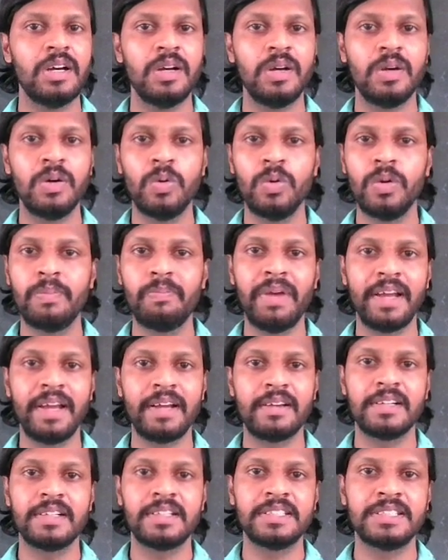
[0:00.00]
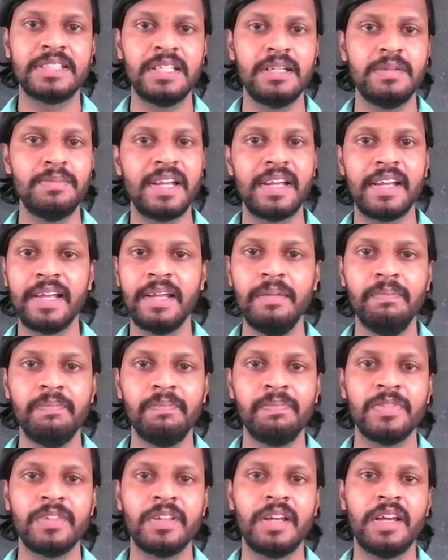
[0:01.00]
woodpecker. She
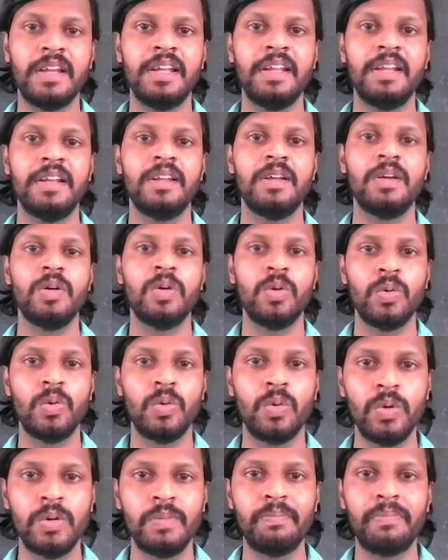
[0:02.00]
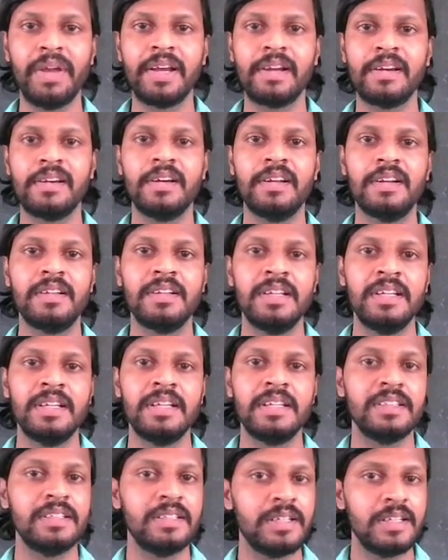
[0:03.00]
became an woodpecker.
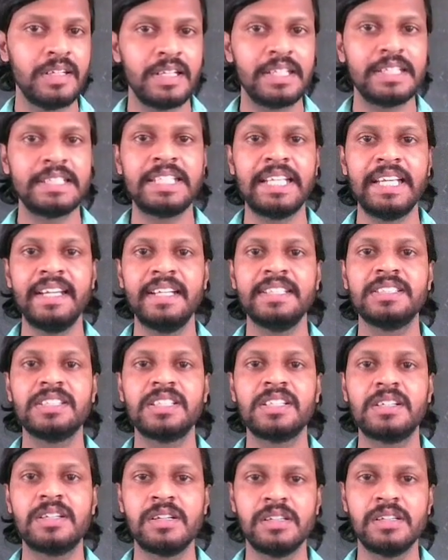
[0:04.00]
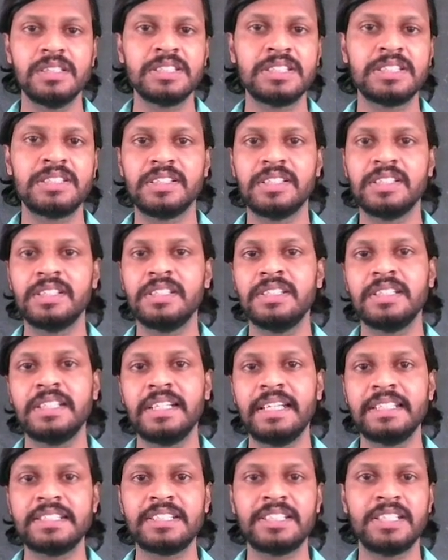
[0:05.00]
The saint cursed her
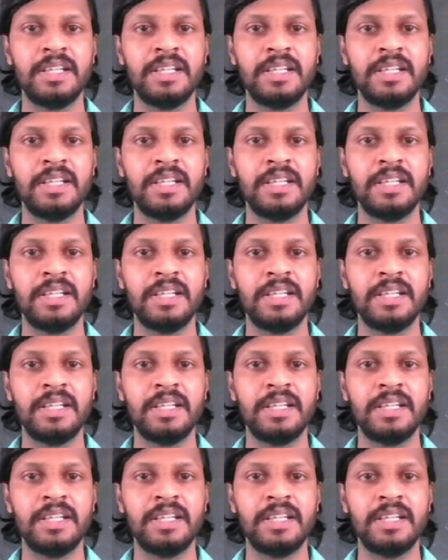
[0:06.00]
and she